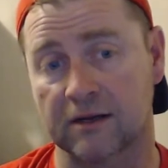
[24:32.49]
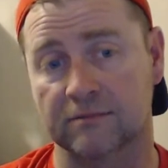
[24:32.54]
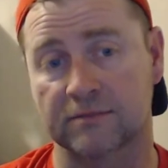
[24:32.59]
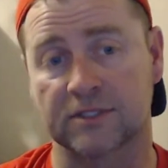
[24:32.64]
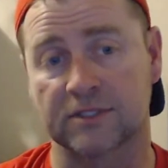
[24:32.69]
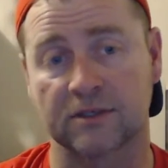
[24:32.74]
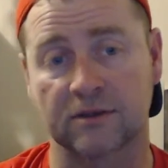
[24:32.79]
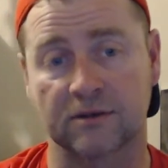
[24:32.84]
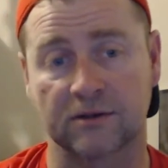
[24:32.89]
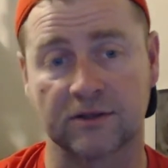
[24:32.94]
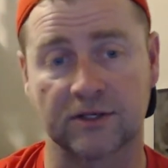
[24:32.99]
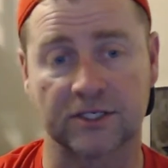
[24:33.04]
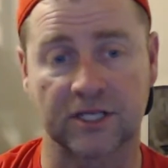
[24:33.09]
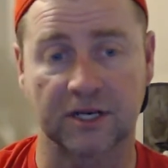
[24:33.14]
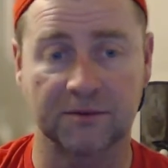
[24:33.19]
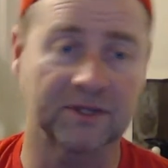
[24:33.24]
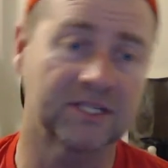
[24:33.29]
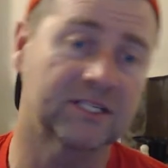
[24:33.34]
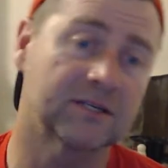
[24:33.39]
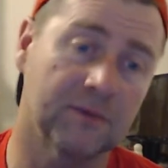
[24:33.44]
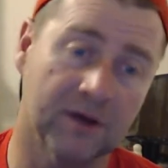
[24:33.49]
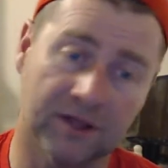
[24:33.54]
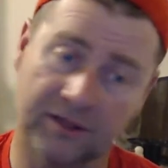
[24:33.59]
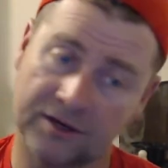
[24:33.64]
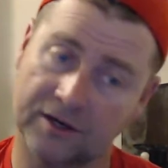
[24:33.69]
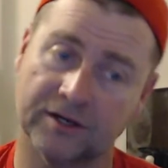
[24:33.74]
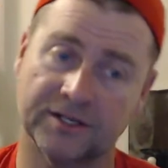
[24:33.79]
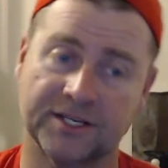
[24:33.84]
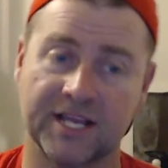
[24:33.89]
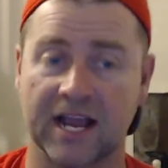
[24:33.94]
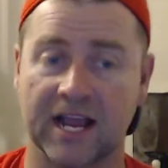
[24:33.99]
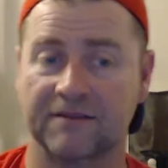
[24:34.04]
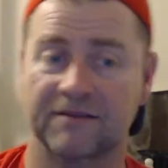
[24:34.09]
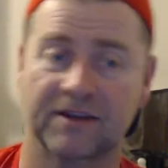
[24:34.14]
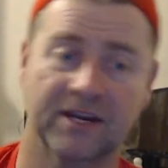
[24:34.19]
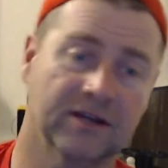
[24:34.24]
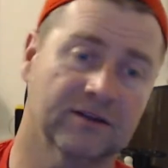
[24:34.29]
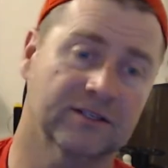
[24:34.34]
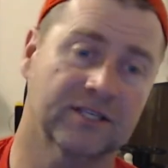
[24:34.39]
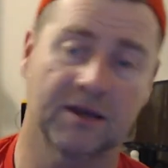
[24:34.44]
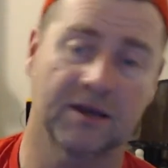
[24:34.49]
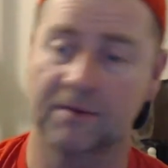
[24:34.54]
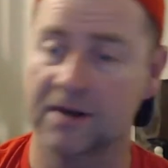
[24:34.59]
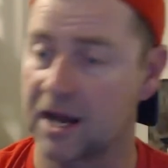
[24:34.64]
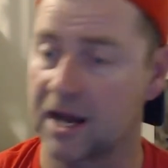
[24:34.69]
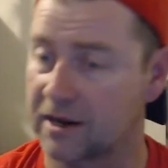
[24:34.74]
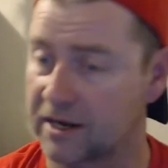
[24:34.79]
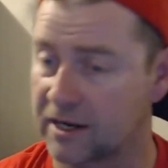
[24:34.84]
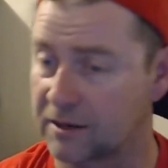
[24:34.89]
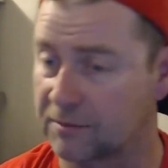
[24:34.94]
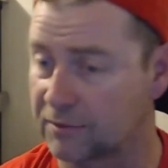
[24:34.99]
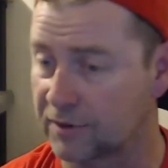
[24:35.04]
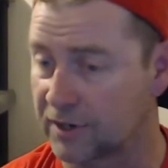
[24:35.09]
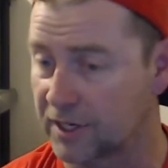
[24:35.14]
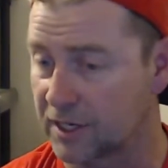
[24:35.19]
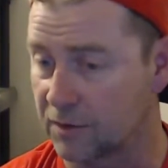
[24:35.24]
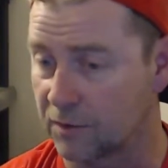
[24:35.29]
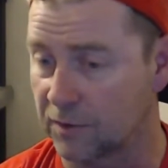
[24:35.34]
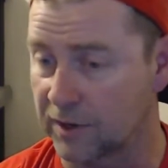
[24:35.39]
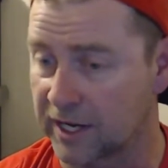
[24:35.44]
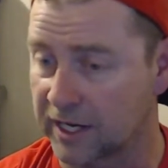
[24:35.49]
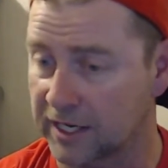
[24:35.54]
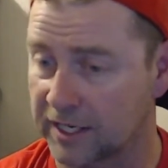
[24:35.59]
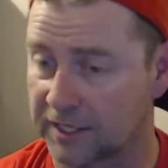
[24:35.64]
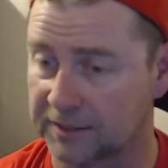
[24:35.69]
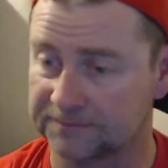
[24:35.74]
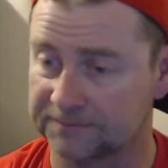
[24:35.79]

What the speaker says: So there's going to be some other tech videos coming out here pretty quick.